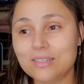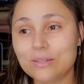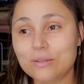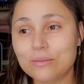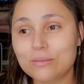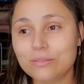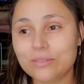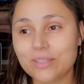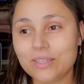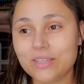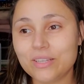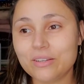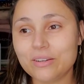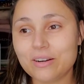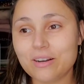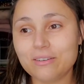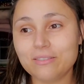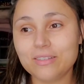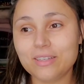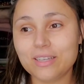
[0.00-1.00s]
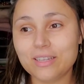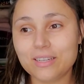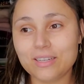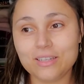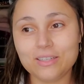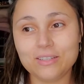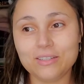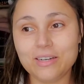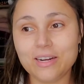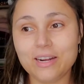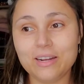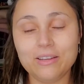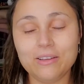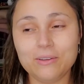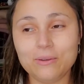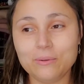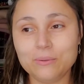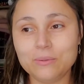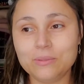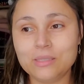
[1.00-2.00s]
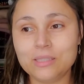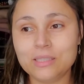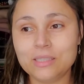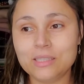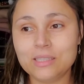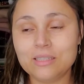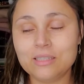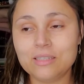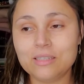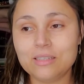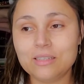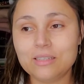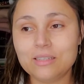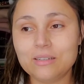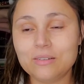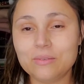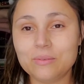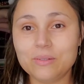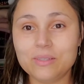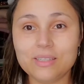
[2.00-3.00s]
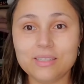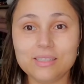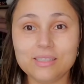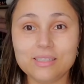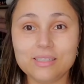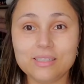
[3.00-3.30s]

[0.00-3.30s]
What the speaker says: flick you off and get angry at you when